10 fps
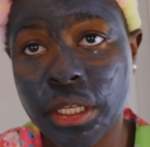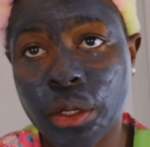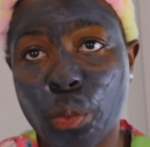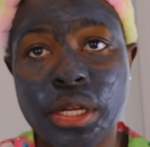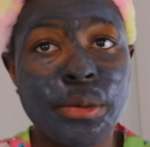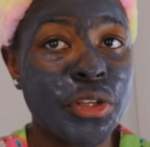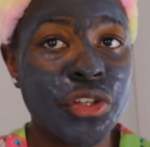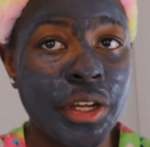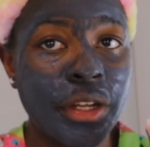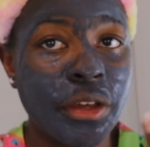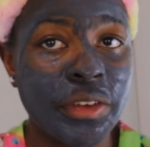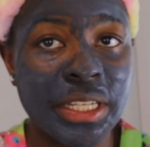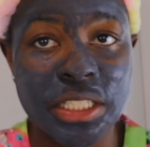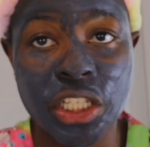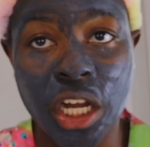and when the majority of it
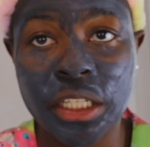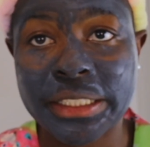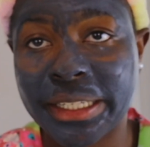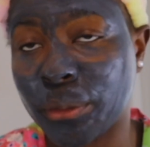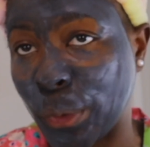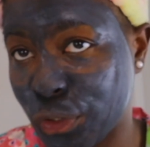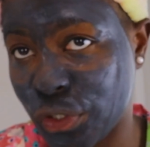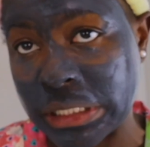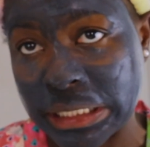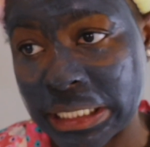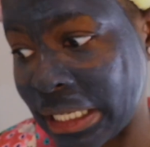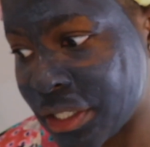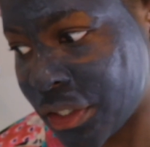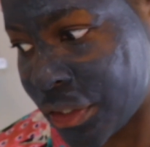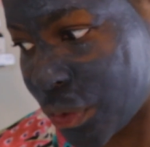is gone, then I'm going to use a cleanser as